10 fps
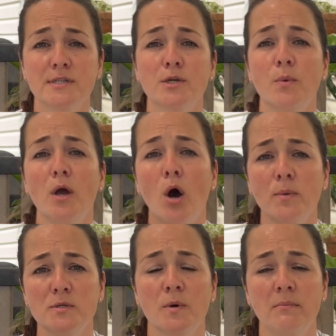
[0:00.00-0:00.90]
So we
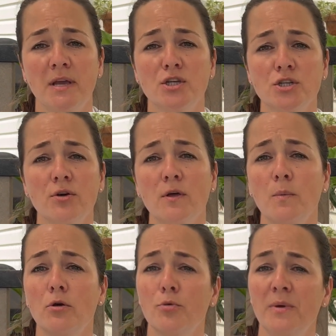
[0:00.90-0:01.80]
always want to make sure that
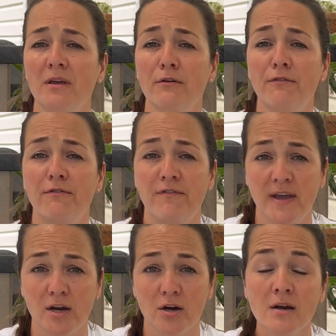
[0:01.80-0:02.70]
we are being
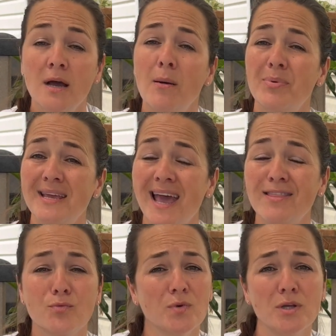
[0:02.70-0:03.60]
fair. But again,
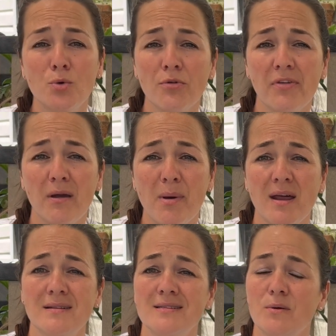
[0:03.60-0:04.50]
the really cool thing
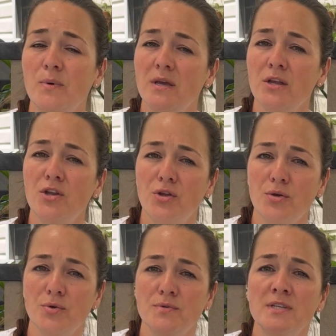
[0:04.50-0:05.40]
about it is that we can
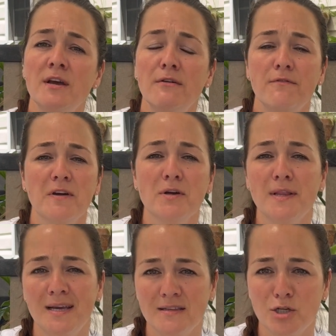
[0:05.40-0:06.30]
use very
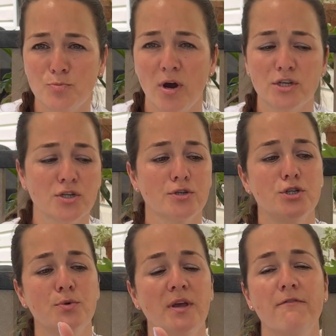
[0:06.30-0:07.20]
light leash pressure
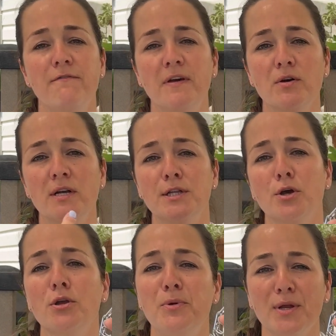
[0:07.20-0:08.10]
to give very clear
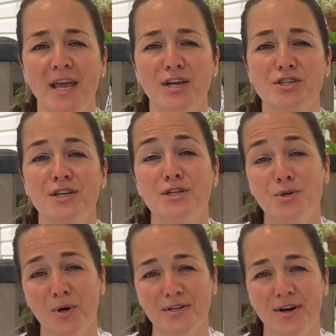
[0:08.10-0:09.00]
communication to
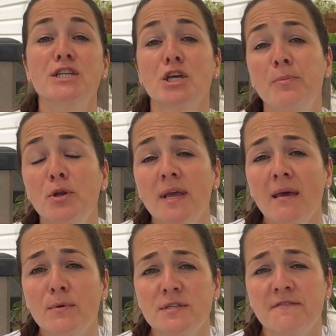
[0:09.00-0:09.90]
our dog. To communicate
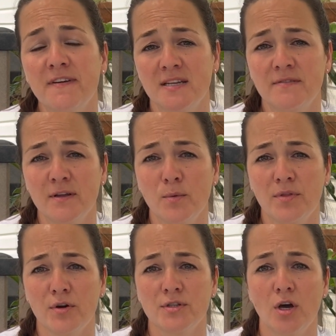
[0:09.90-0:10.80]
most effectively with
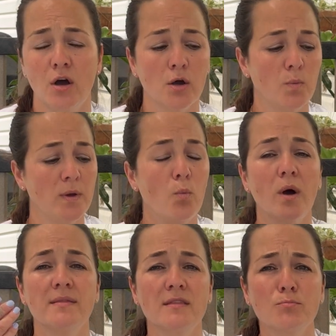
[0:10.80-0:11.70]
our dog, we
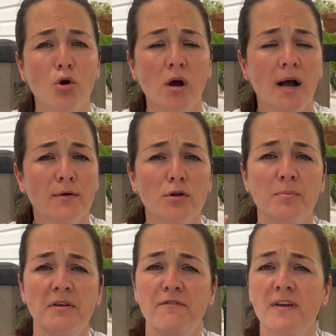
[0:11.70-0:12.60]
want the prong collar to
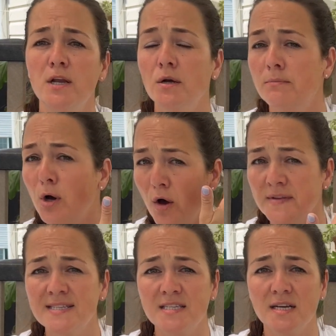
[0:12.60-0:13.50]
be fit on the
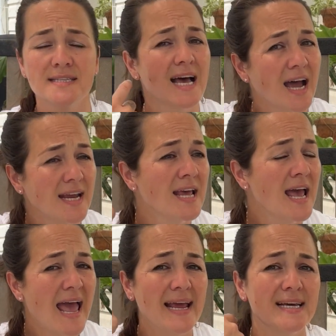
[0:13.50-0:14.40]
snug side
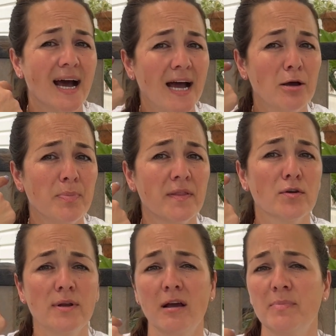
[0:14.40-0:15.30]
and high up on their
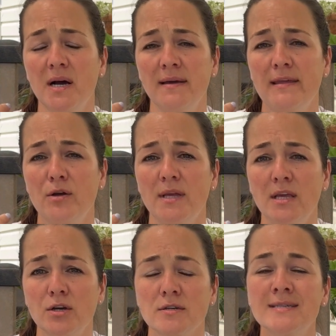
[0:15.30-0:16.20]
neck behind their
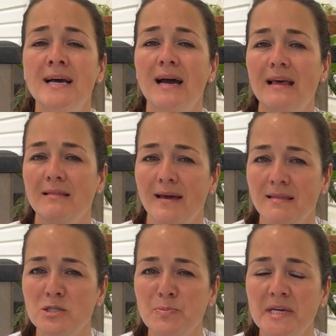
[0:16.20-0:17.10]
ears. I like
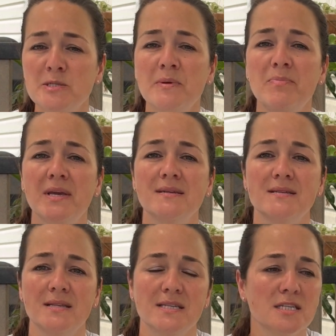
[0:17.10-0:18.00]
this placement because
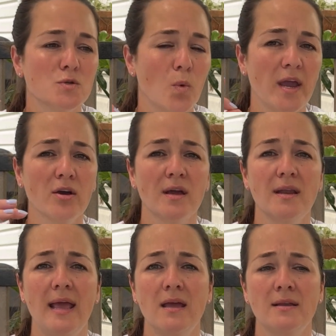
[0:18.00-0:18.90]
this is where
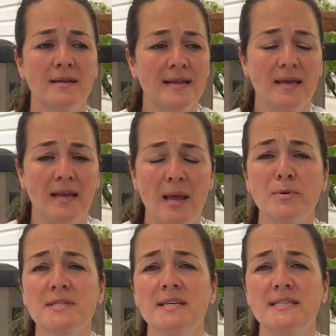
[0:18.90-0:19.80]
it
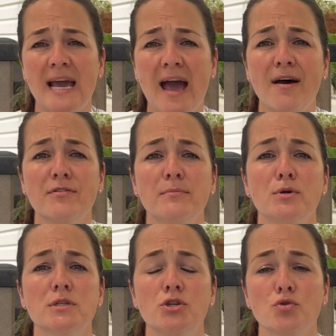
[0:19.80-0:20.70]
enables us to have the
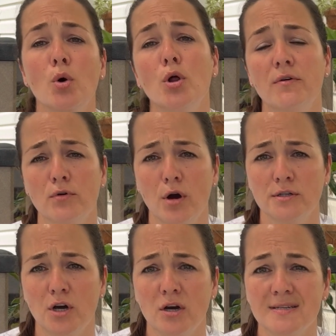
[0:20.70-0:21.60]
most control over our
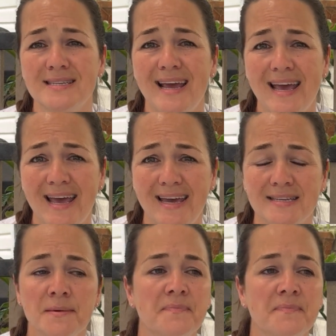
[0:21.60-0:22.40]
dog's head.